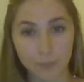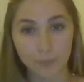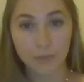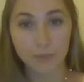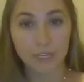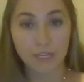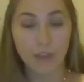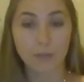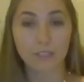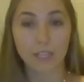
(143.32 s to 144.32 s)
use it
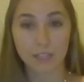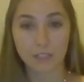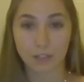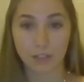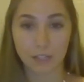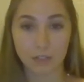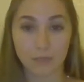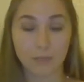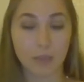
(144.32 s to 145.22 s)
outside of the classroom.